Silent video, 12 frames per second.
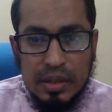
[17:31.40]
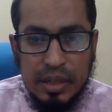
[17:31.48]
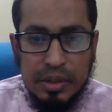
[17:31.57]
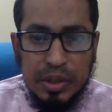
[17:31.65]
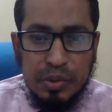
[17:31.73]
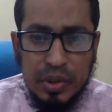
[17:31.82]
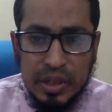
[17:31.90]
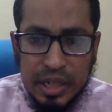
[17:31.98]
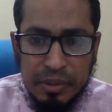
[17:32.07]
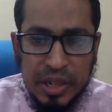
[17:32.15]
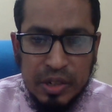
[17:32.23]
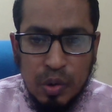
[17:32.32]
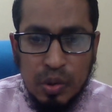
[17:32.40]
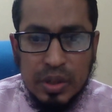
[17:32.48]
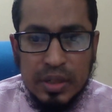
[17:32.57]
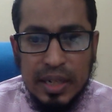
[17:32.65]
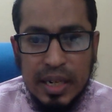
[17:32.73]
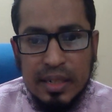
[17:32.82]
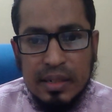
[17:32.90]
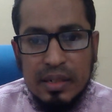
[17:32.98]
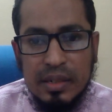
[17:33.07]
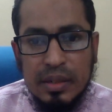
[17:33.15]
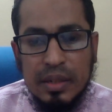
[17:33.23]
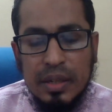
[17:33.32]
That you will give a note that
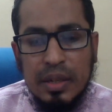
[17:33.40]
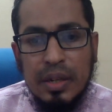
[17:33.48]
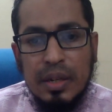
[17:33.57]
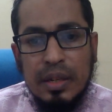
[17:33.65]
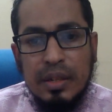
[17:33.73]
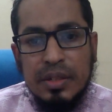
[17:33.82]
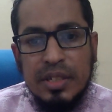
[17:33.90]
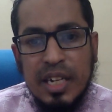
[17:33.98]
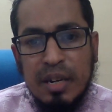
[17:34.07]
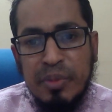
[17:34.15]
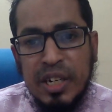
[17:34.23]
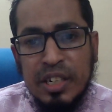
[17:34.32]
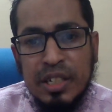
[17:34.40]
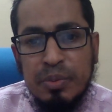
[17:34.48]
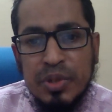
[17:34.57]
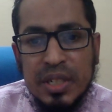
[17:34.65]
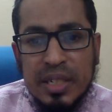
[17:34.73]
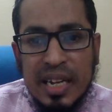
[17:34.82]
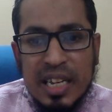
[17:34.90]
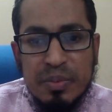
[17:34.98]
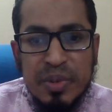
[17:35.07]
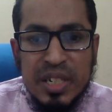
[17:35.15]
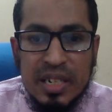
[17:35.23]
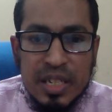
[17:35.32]
share money deposit has
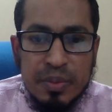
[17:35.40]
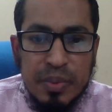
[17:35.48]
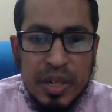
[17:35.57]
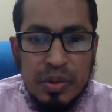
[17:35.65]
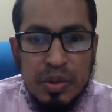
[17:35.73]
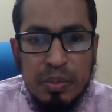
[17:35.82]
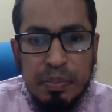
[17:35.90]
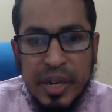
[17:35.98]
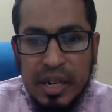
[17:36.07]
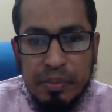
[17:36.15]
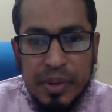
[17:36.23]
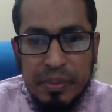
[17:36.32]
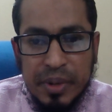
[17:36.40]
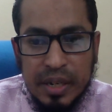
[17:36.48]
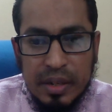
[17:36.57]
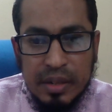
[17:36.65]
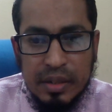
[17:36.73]
been transferred to paid up capital.